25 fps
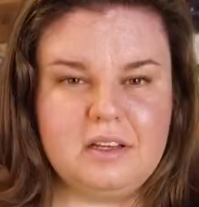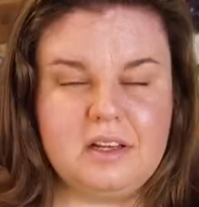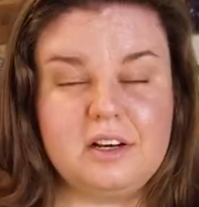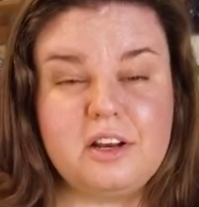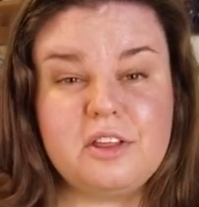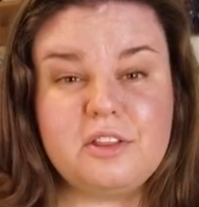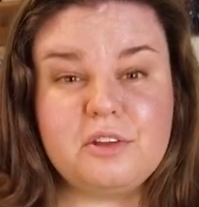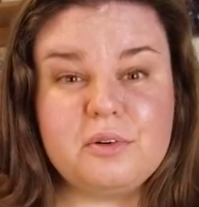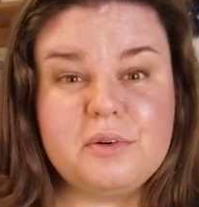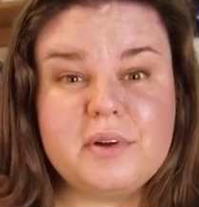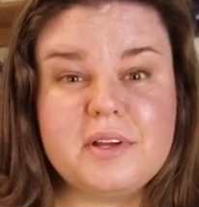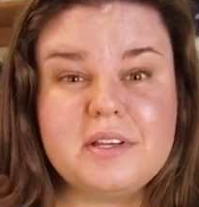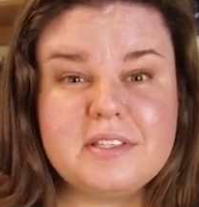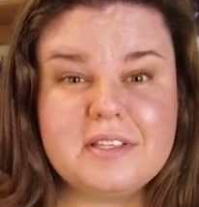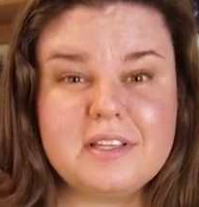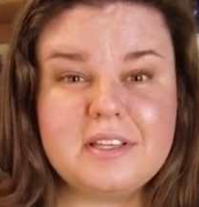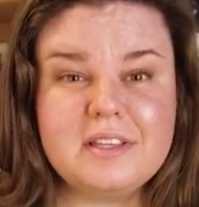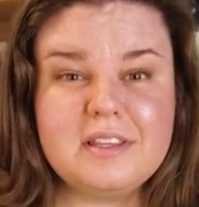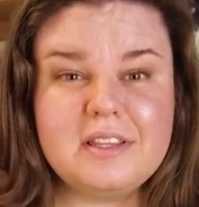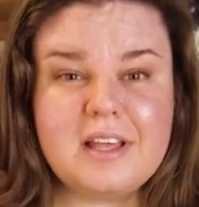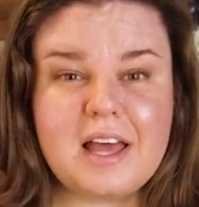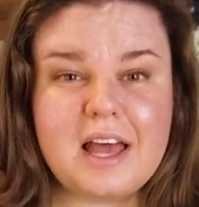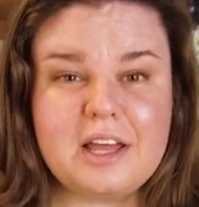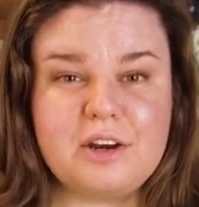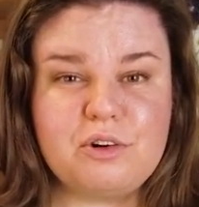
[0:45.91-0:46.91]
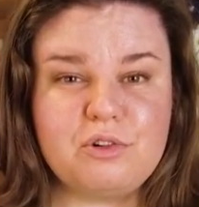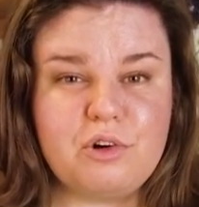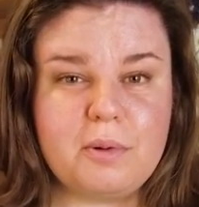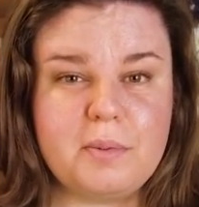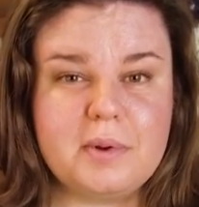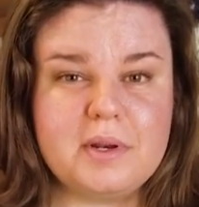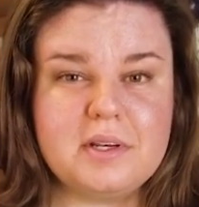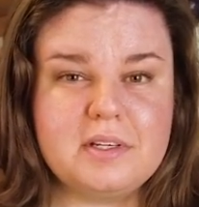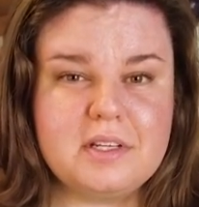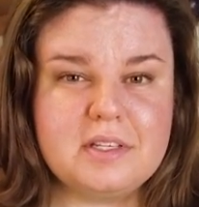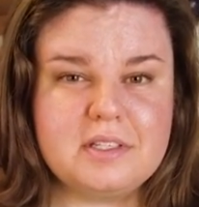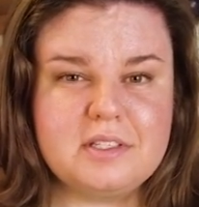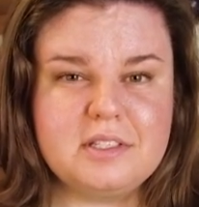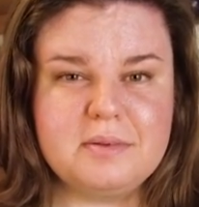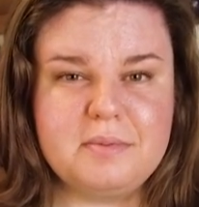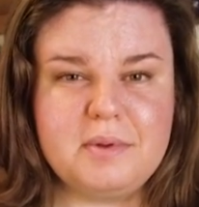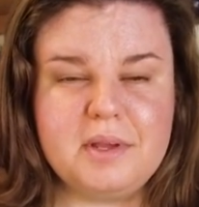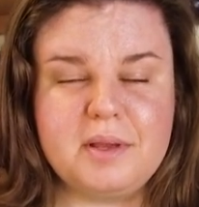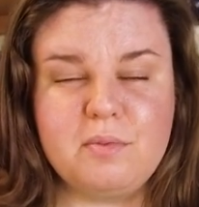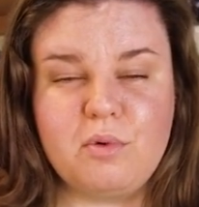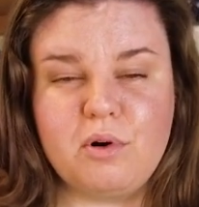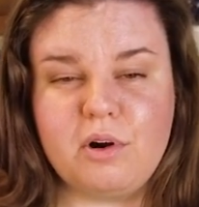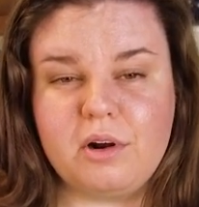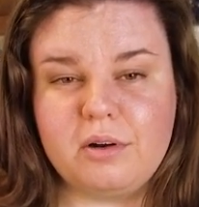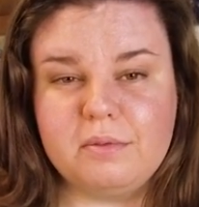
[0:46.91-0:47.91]
Another reason that Norman tends to
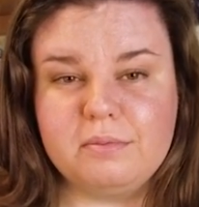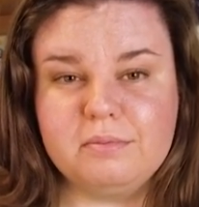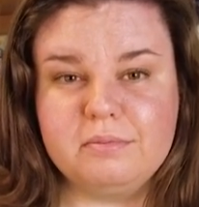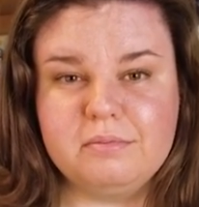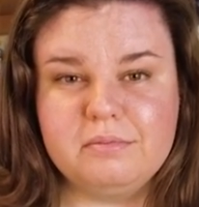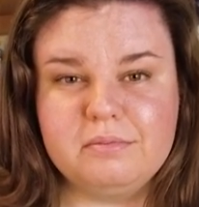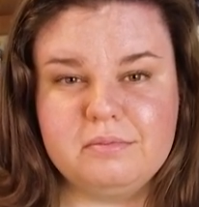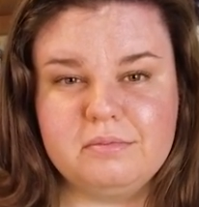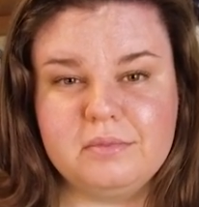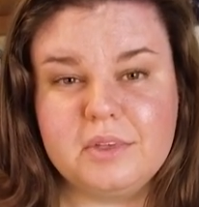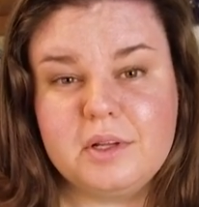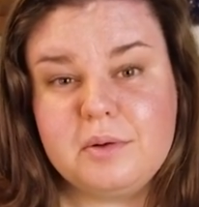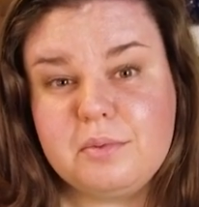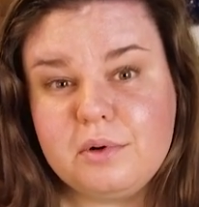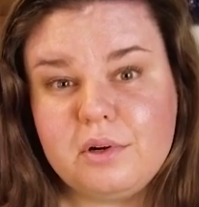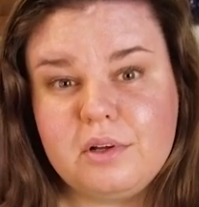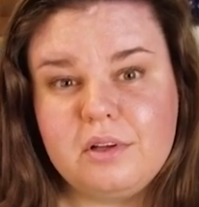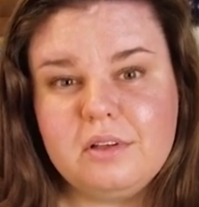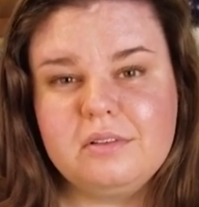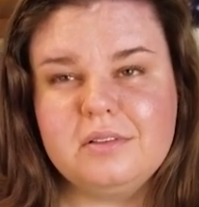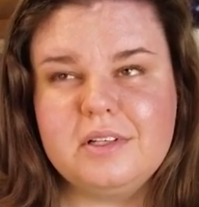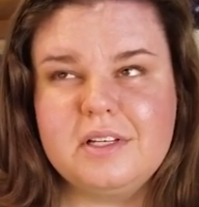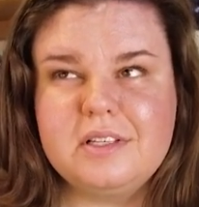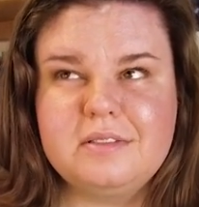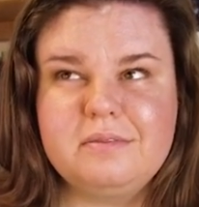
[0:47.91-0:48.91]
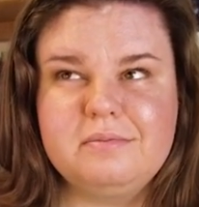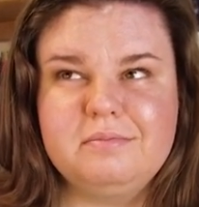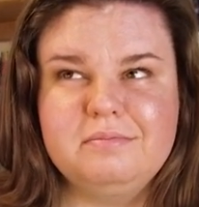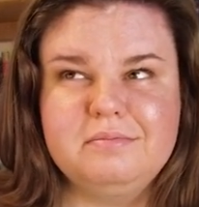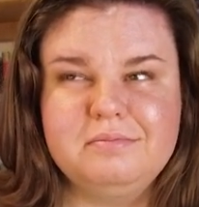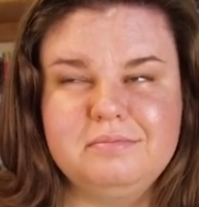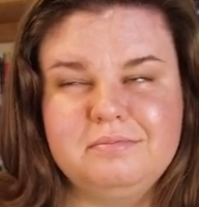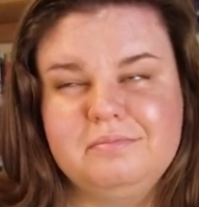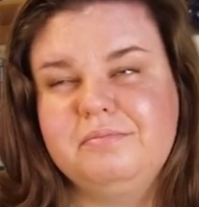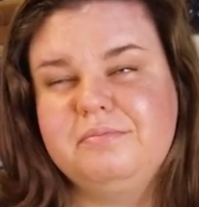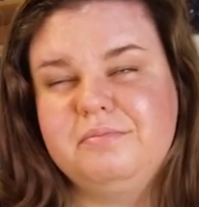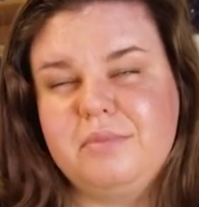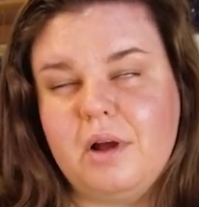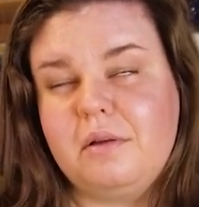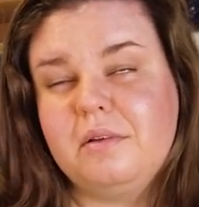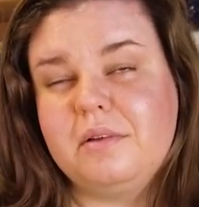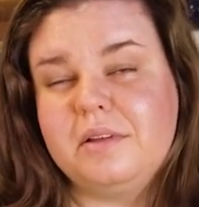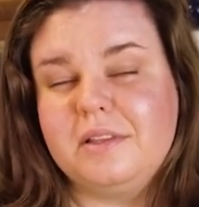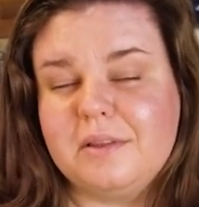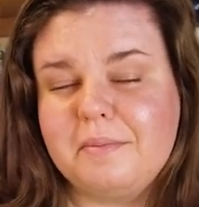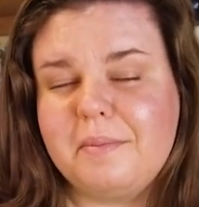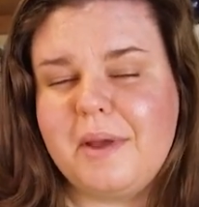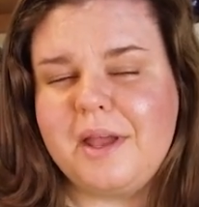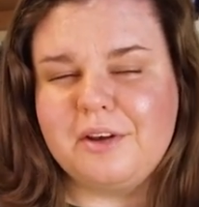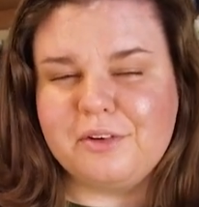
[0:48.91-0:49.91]
be more liberal is probably
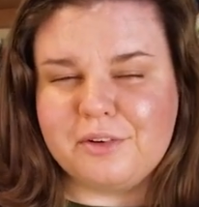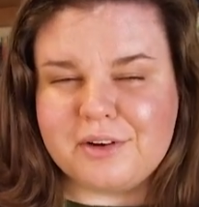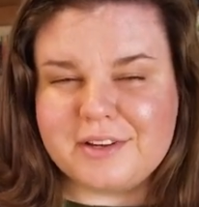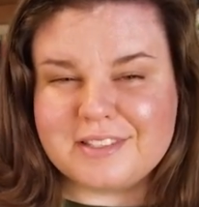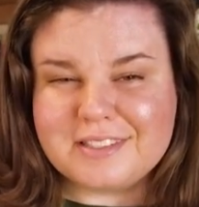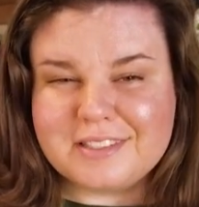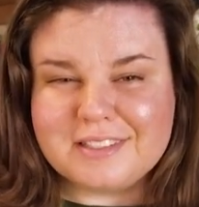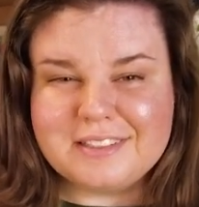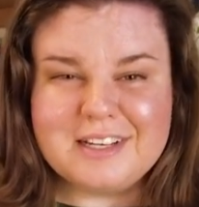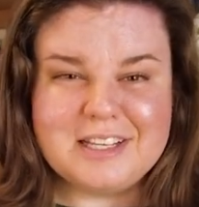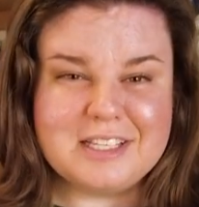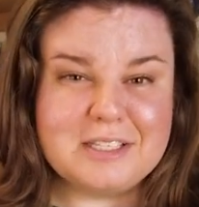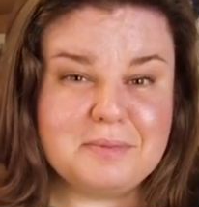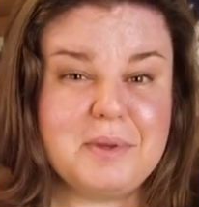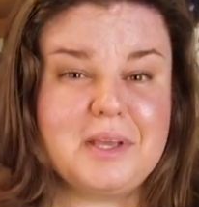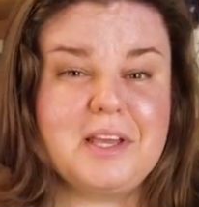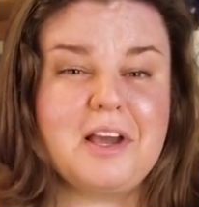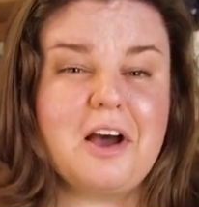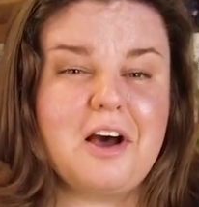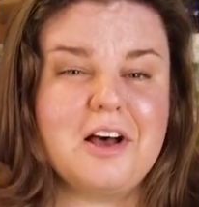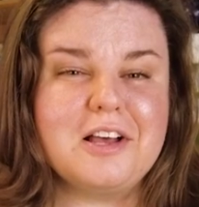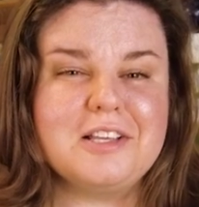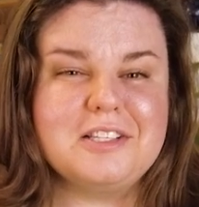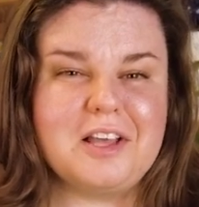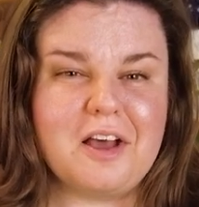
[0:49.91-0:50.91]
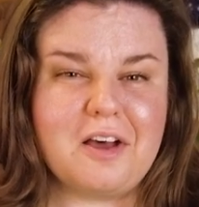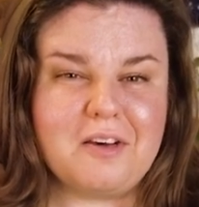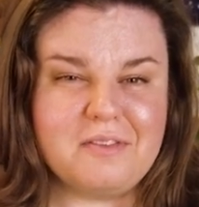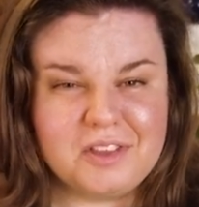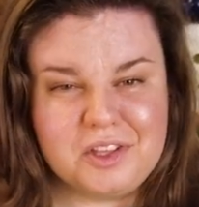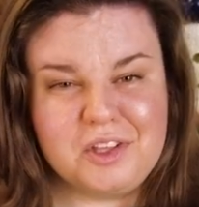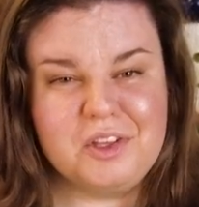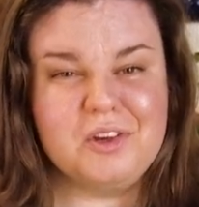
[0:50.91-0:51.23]
the main reason is because of the